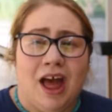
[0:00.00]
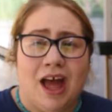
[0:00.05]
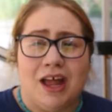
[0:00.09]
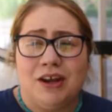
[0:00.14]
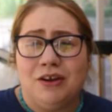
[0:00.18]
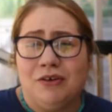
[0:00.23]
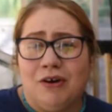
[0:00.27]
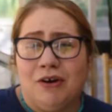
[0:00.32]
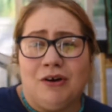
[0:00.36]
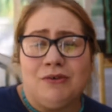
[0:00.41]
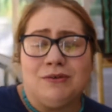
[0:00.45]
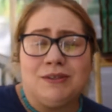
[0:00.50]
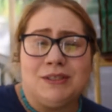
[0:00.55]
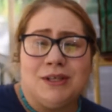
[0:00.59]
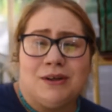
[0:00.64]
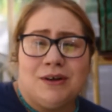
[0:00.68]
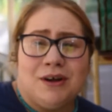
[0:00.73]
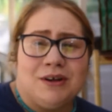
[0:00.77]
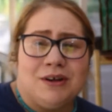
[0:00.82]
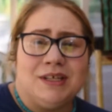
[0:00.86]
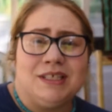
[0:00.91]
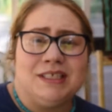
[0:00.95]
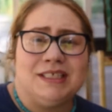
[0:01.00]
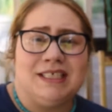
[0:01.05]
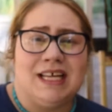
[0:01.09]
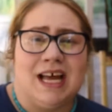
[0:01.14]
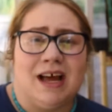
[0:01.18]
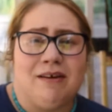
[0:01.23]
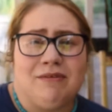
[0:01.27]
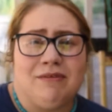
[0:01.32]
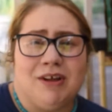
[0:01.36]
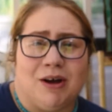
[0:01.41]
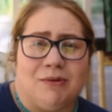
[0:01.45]
And you're also going to
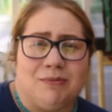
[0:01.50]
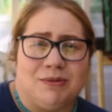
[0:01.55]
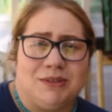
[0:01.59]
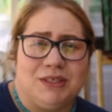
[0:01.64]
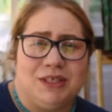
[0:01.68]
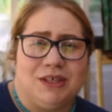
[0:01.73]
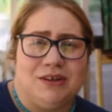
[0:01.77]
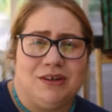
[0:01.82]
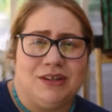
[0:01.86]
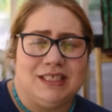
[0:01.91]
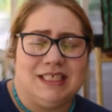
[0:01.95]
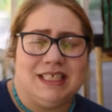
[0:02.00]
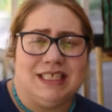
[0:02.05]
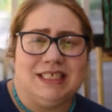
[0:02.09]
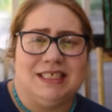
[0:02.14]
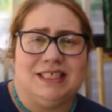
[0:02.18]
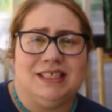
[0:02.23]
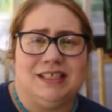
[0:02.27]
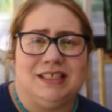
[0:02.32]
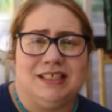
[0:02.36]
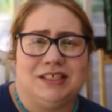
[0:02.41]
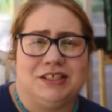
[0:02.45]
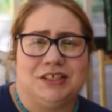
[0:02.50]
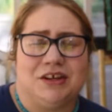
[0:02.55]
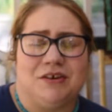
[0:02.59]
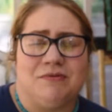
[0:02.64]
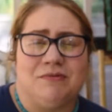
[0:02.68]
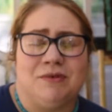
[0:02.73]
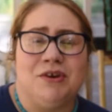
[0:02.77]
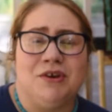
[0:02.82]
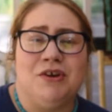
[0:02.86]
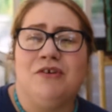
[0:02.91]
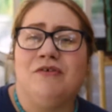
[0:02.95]
have the opportunity to
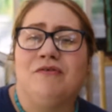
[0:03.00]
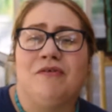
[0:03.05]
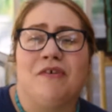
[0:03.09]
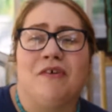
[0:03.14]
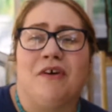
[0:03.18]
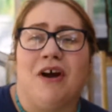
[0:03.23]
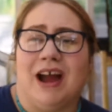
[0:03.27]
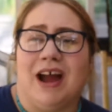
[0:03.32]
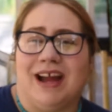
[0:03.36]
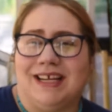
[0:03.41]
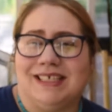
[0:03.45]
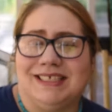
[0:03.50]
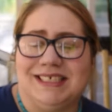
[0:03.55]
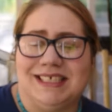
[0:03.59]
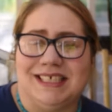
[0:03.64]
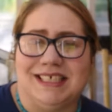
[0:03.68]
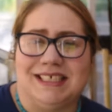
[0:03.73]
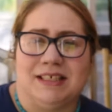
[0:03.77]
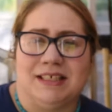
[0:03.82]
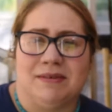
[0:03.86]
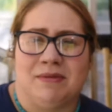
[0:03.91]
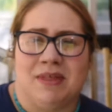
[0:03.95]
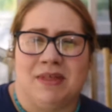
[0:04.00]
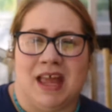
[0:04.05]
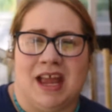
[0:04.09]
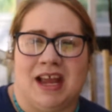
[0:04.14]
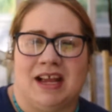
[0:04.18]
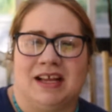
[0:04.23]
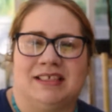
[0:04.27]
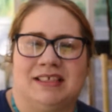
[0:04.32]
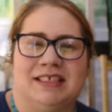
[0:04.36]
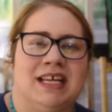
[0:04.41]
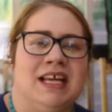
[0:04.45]
discover new varieties of
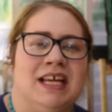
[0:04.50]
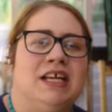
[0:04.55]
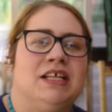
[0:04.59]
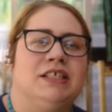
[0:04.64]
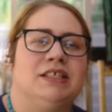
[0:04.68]
things.